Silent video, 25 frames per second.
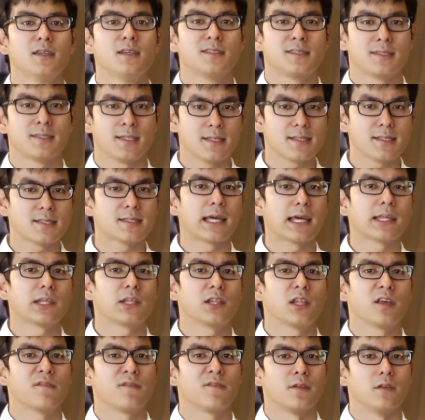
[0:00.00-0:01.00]
Since nine
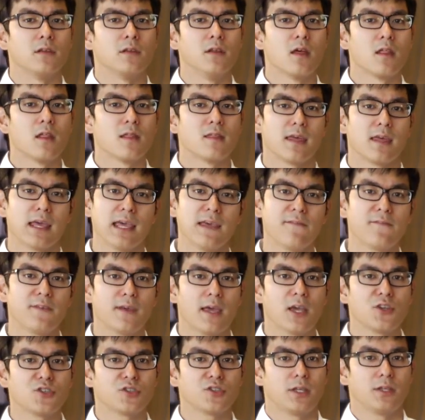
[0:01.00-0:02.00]
eleven, the
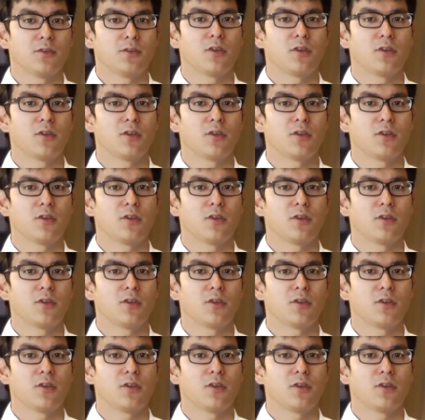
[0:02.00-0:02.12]
aviation